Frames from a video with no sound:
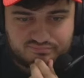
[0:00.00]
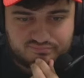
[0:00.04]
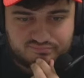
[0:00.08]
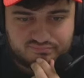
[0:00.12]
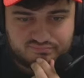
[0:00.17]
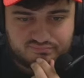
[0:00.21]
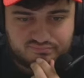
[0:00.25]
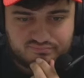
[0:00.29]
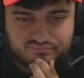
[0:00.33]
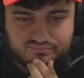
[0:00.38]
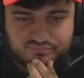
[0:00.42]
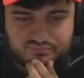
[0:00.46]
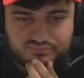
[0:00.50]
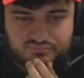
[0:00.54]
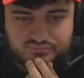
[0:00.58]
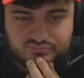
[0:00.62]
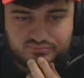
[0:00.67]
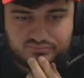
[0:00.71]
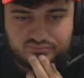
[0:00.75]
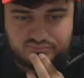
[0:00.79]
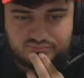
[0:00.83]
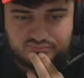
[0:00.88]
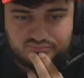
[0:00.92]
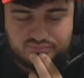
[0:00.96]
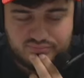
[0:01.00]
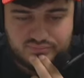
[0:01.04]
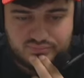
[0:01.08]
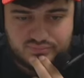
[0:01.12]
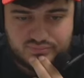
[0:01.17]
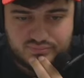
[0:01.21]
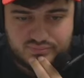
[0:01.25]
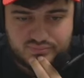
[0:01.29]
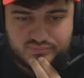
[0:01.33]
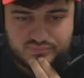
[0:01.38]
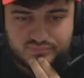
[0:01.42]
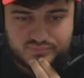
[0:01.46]

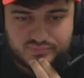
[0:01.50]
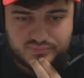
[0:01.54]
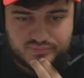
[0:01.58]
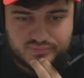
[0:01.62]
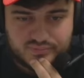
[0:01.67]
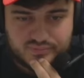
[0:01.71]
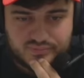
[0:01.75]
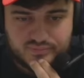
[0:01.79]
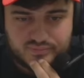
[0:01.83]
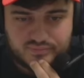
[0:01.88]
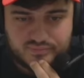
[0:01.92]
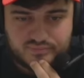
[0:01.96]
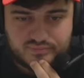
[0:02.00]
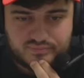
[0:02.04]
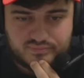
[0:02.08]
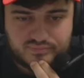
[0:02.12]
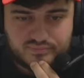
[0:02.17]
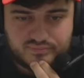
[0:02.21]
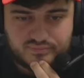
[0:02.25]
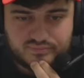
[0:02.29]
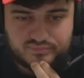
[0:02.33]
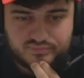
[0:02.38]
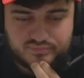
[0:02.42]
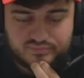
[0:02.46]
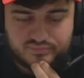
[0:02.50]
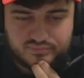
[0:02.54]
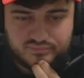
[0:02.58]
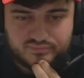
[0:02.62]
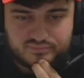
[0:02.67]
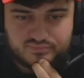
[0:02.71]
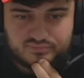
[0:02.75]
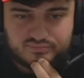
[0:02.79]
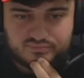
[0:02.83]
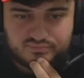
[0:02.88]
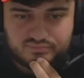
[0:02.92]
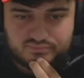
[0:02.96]

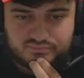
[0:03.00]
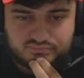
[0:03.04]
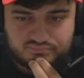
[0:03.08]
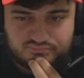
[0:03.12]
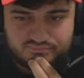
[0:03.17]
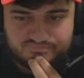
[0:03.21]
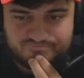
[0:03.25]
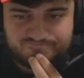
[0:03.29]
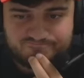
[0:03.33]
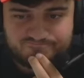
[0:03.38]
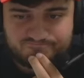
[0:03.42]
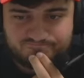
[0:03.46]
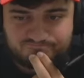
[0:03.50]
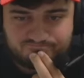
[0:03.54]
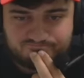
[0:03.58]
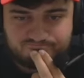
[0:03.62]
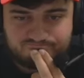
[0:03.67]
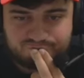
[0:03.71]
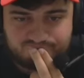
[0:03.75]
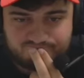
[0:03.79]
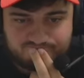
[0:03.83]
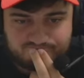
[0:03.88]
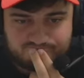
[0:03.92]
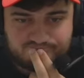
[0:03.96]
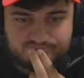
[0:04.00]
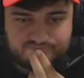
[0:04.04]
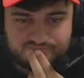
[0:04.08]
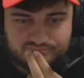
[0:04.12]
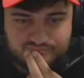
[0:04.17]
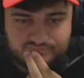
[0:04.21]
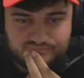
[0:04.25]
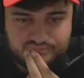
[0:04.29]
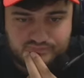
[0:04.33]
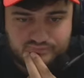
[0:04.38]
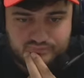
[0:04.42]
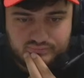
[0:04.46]

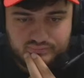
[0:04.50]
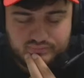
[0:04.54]
No words are spoken by the person on screen.